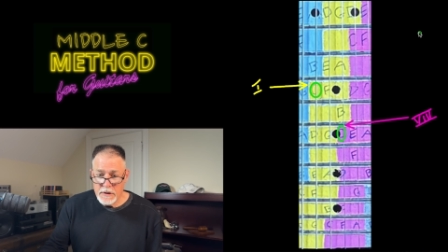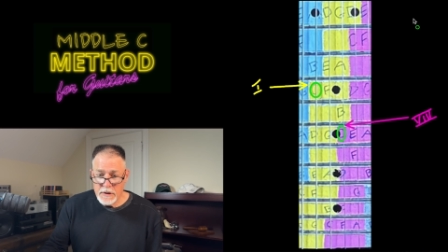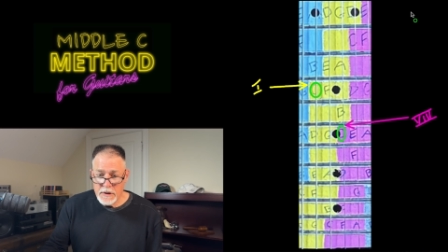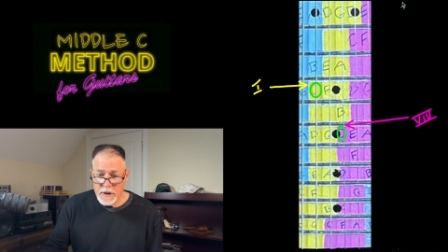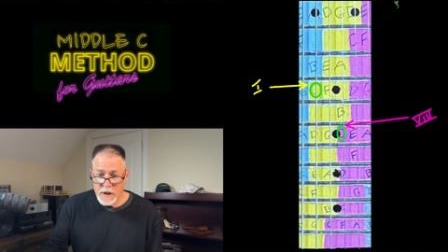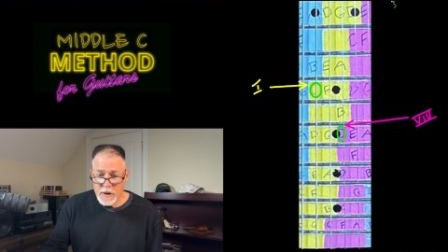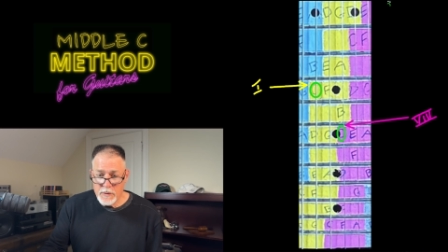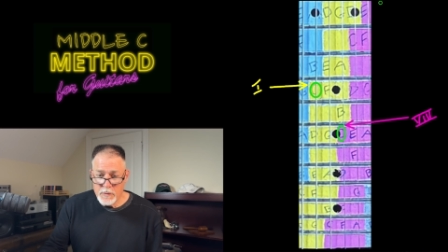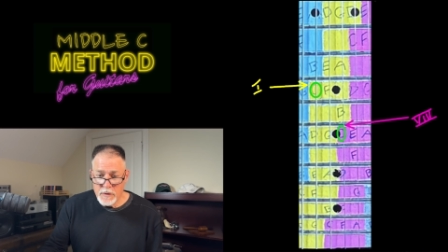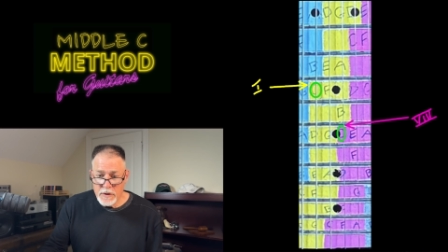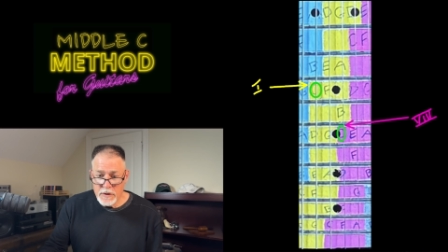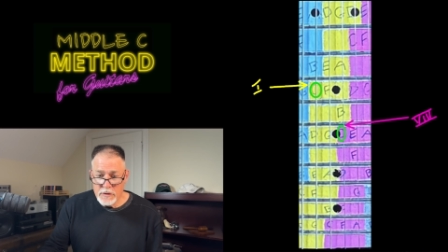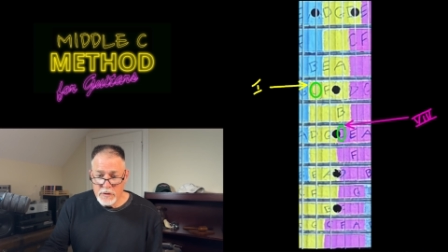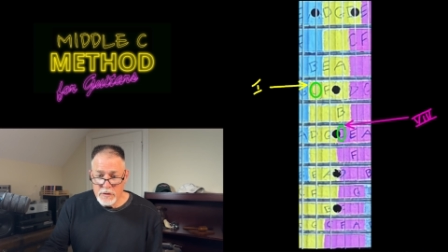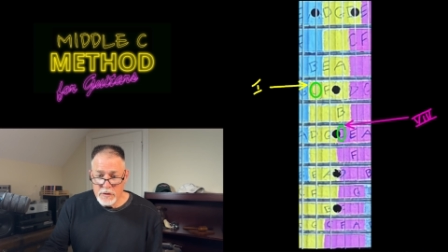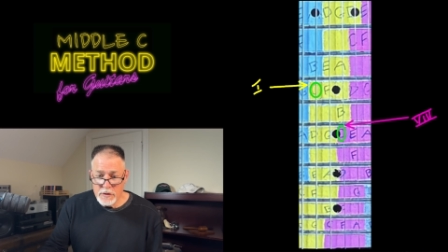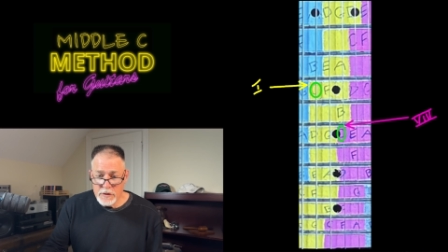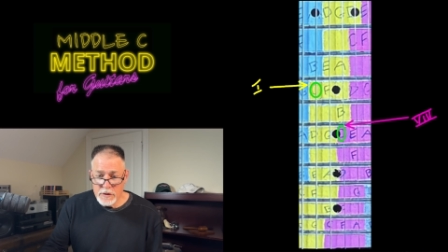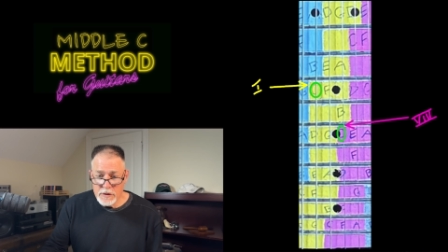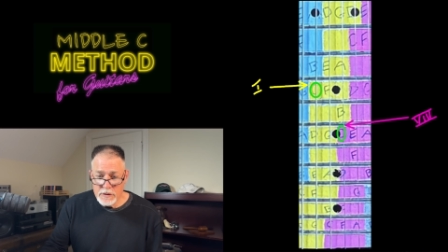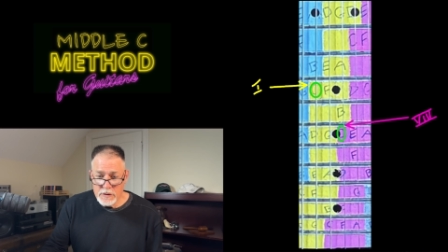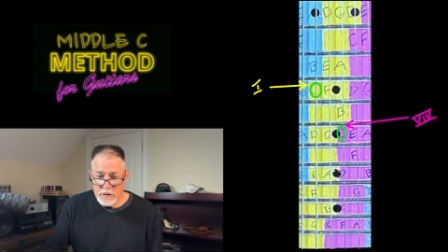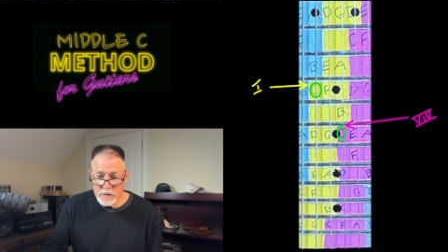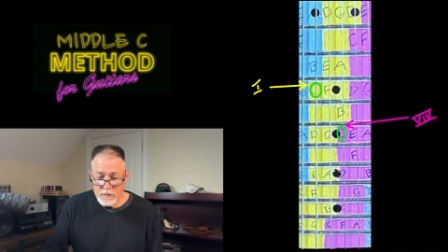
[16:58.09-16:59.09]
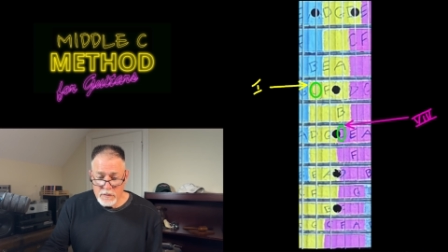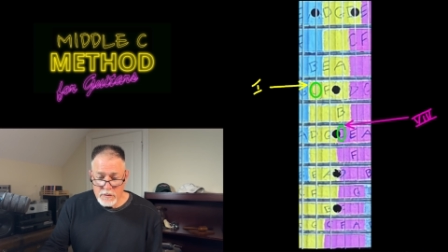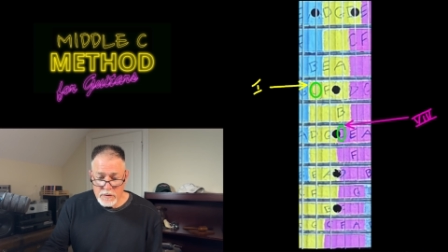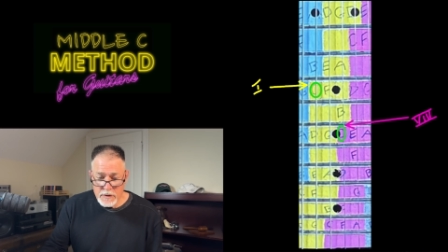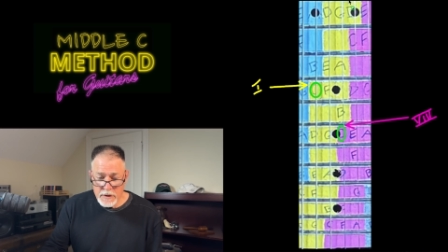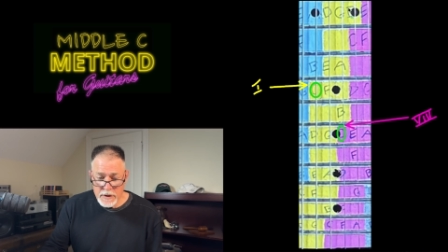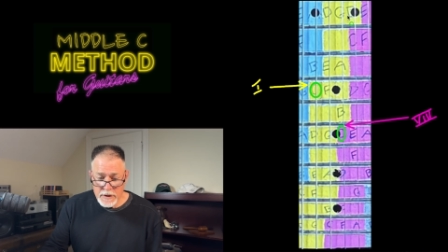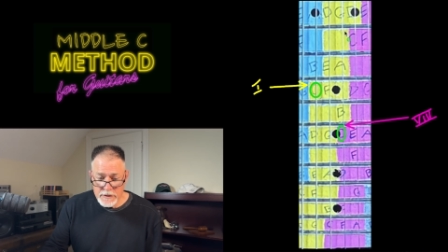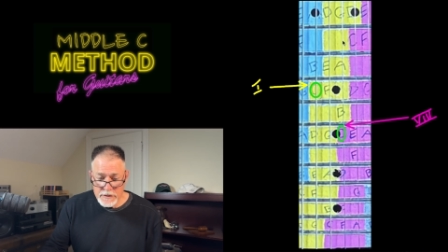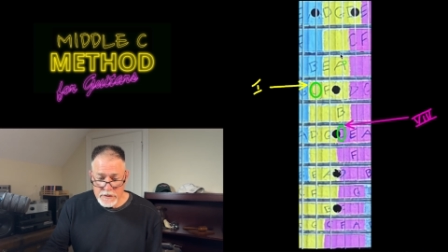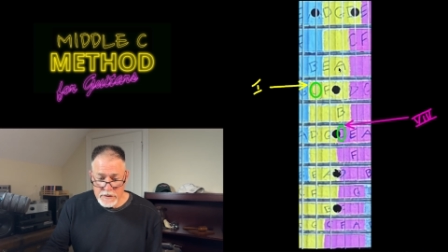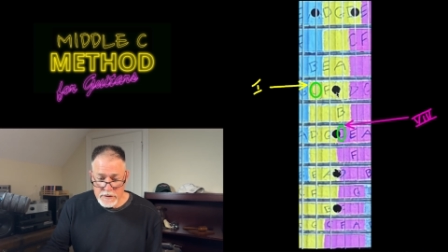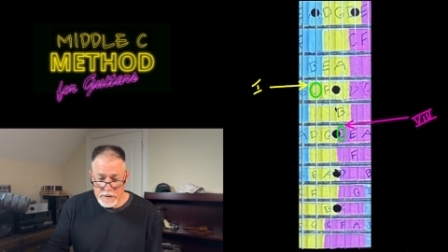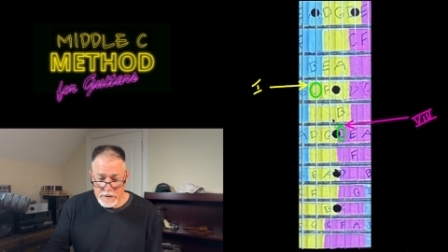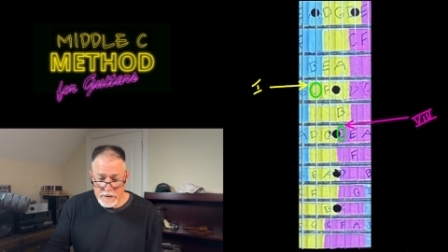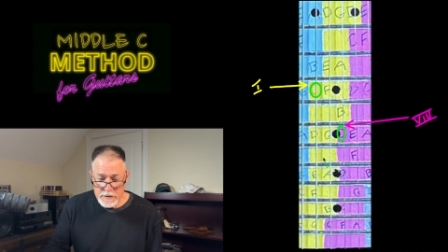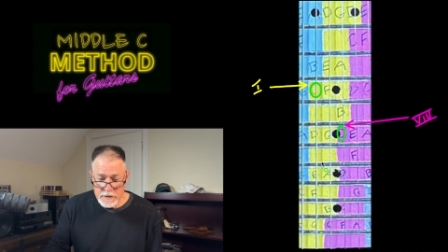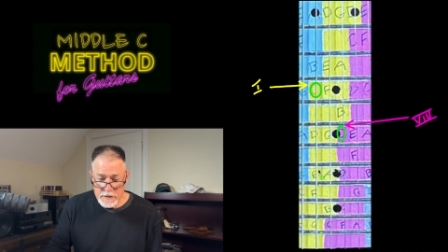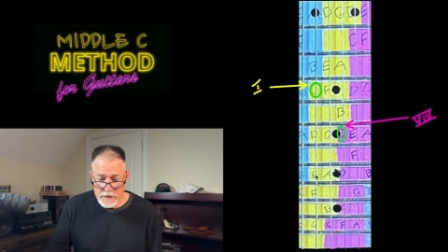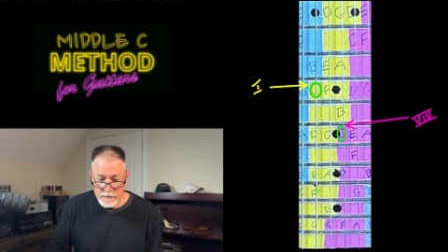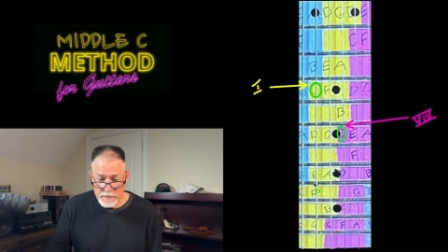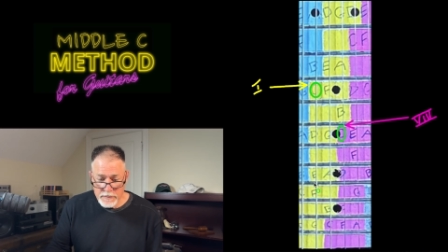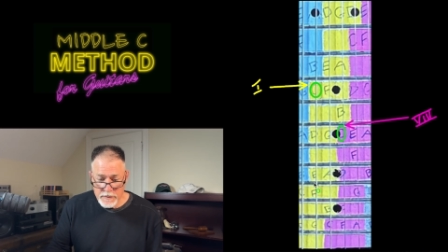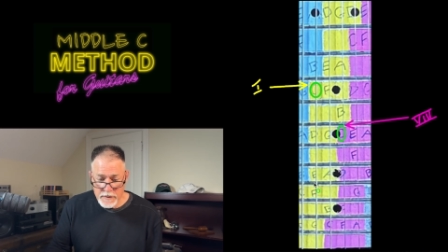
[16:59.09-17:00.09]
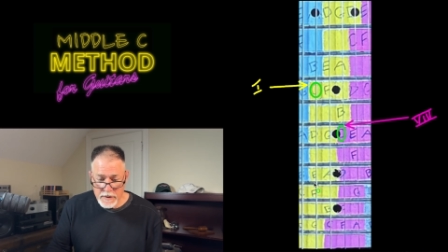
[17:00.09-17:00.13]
And we look at the relationship